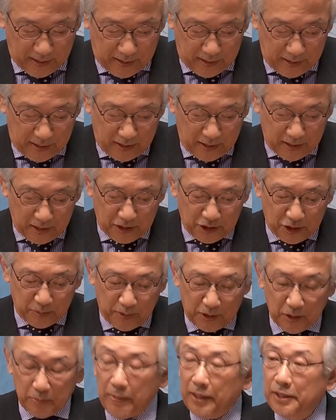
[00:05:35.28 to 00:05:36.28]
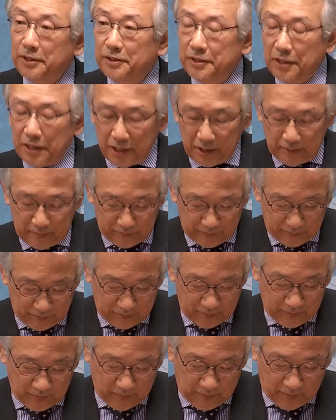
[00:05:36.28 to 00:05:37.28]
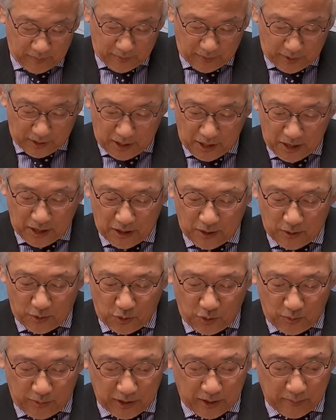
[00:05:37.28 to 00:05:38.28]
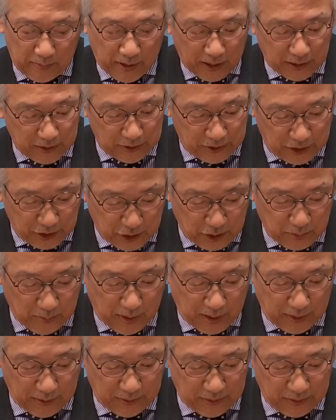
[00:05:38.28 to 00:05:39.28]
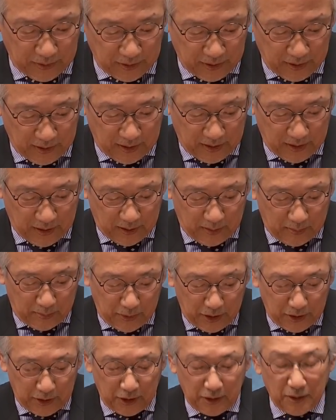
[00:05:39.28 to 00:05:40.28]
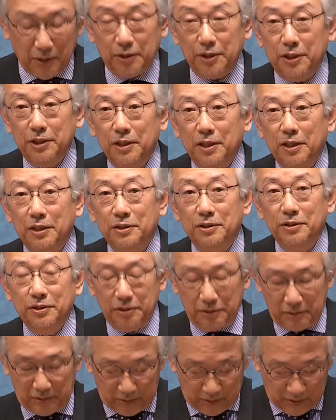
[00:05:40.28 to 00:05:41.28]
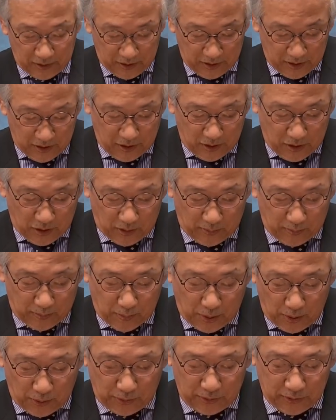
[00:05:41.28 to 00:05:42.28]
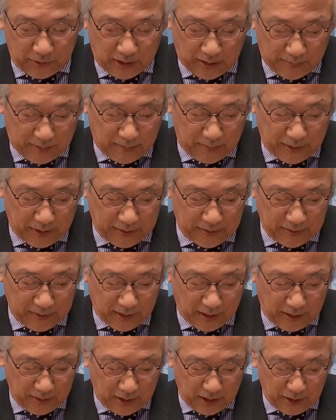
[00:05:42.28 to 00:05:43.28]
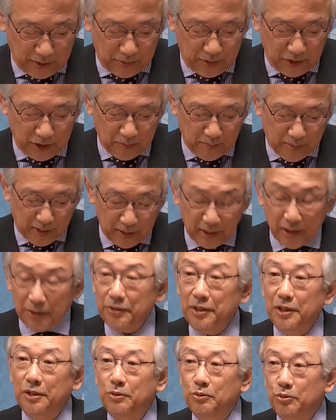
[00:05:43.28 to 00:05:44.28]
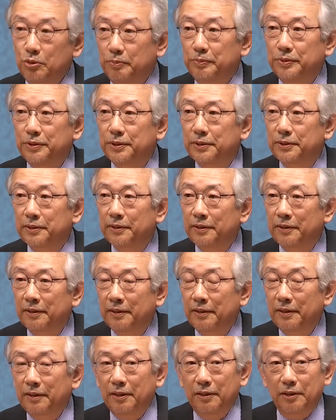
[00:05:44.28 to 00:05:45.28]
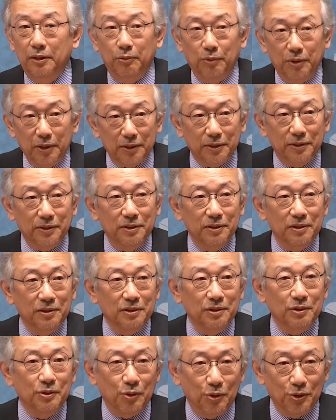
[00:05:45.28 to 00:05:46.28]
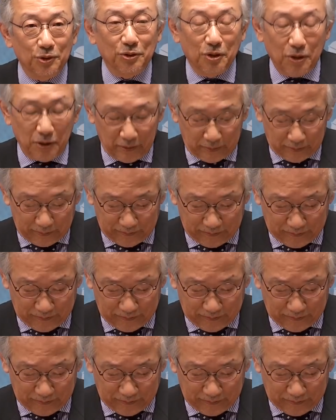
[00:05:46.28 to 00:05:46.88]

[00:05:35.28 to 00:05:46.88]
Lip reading: He has spent much time there over the past 6 months, meeting leaders of both government and ethnic minority groups. The work goes on.